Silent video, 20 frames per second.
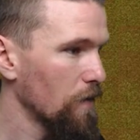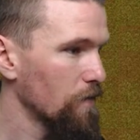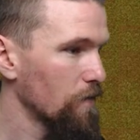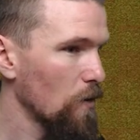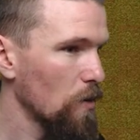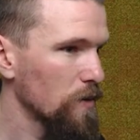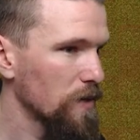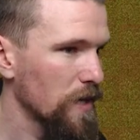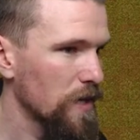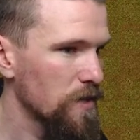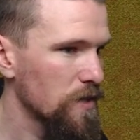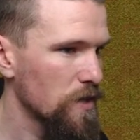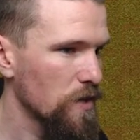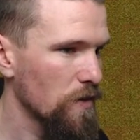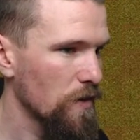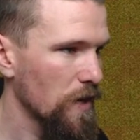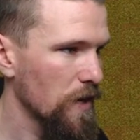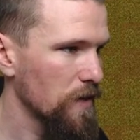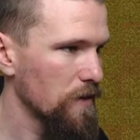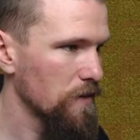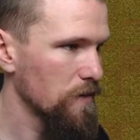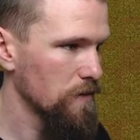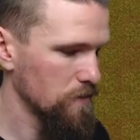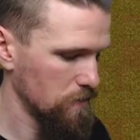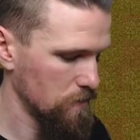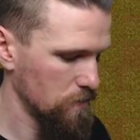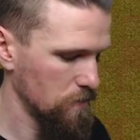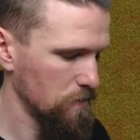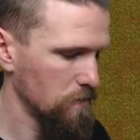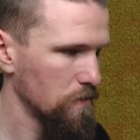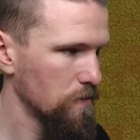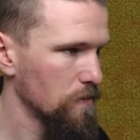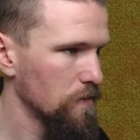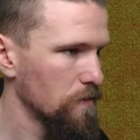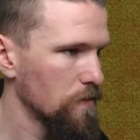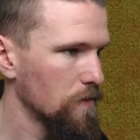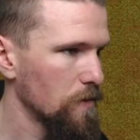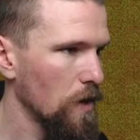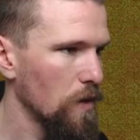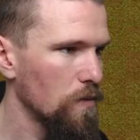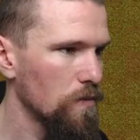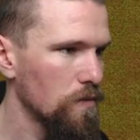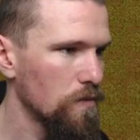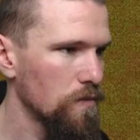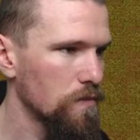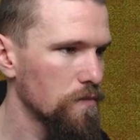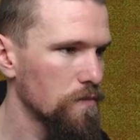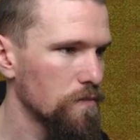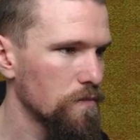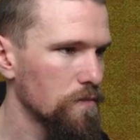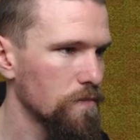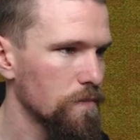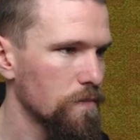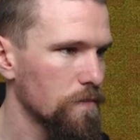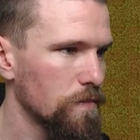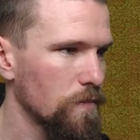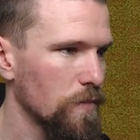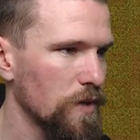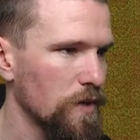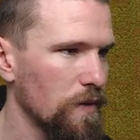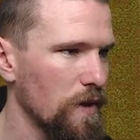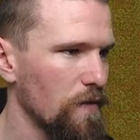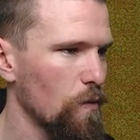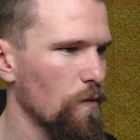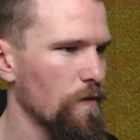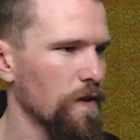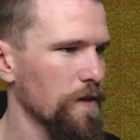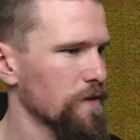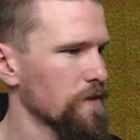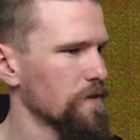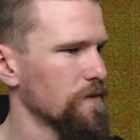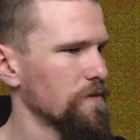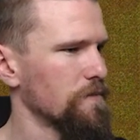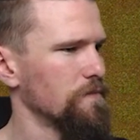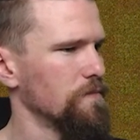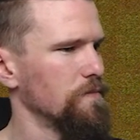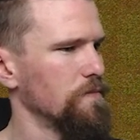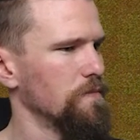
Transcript: folding engine crane? No? We don't have it with us.